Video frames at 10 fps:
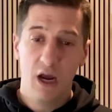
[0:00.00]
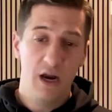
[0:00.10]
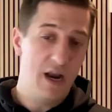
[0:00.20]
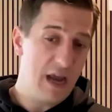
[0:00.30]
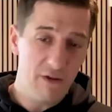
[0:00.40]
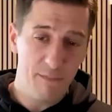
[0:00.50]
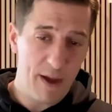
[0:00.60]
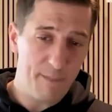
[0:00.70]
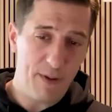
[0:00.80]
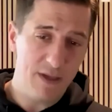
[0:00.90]
And then the other
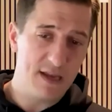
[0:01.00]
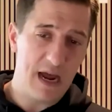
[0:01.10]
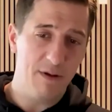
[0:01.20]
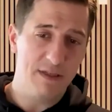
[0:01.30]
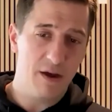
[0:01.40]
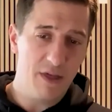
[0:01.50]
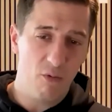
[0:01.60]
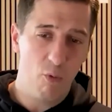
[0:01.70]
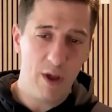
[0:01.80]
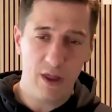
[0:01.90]
big piece that I would tell you that
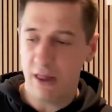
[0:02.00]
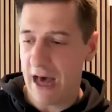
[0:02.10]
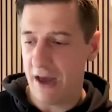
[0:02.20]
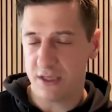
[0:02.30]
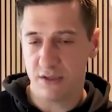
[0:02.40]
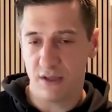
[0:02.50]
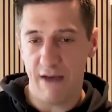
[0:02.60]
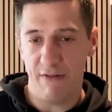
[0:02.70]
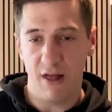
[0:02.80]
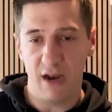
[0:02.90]
really allowed us to
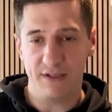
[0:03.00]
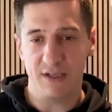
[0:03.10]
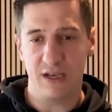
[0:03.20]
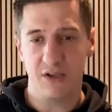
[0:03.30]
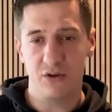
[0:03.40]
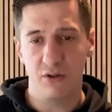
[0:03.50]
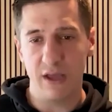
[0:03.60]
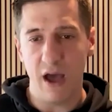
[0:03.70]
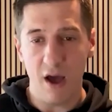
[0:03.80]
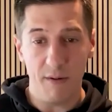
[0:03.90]
have a lot of success
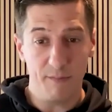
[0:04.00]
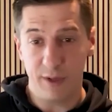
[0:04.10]
early on,